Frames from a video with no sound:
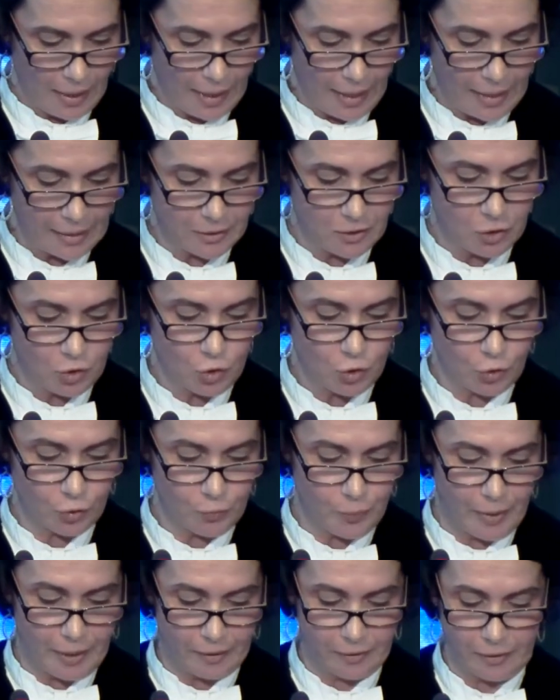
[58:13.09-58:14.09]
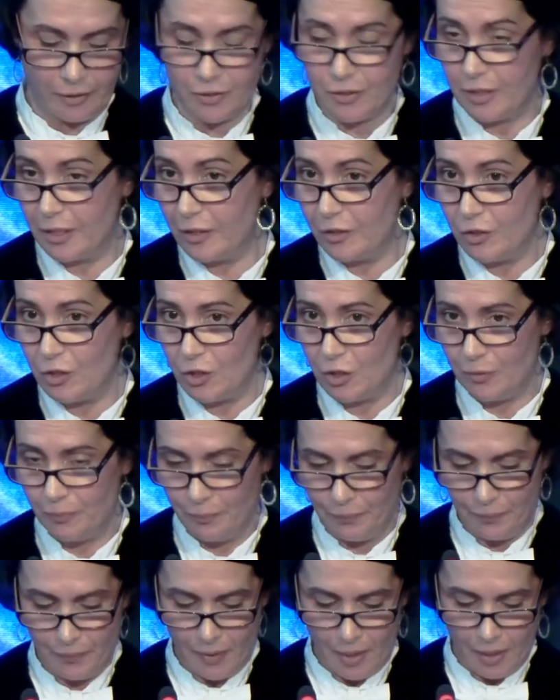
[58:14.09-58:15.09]
as it should be in research,
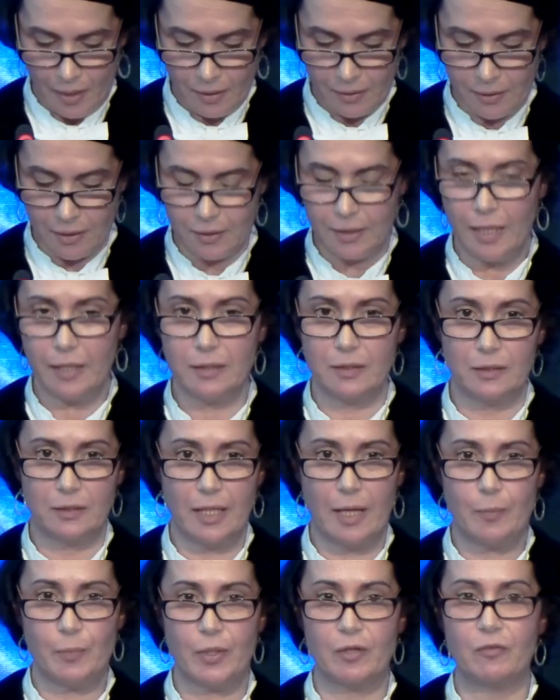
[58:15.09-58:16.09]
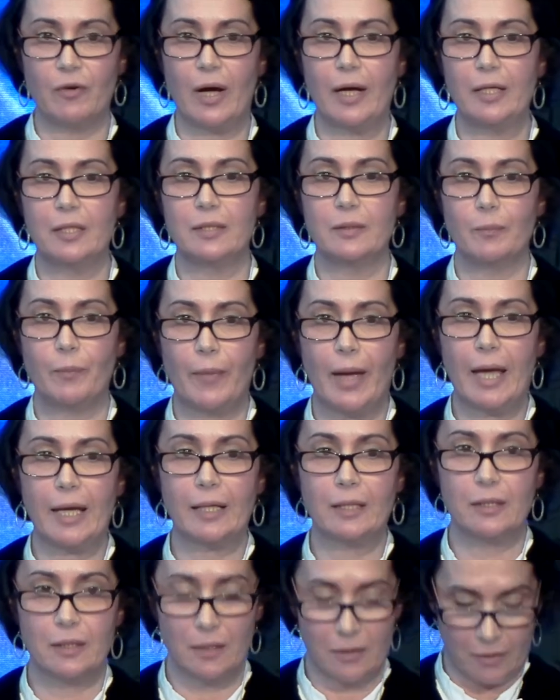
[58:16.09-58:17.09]
the data they provide
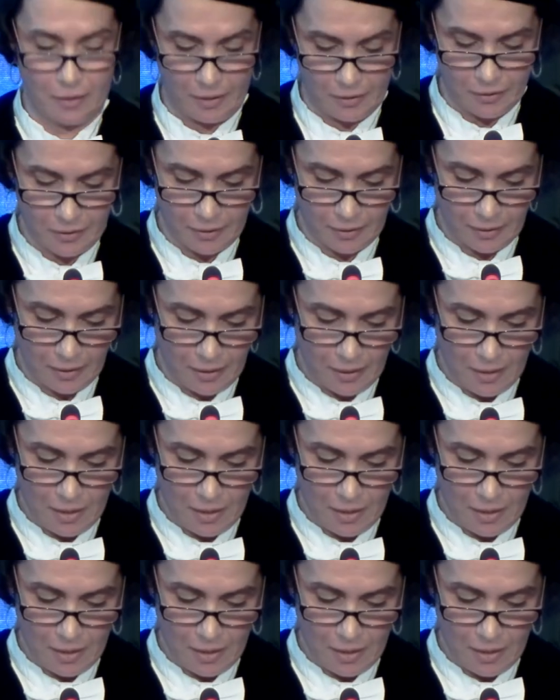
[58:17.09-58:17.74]
make this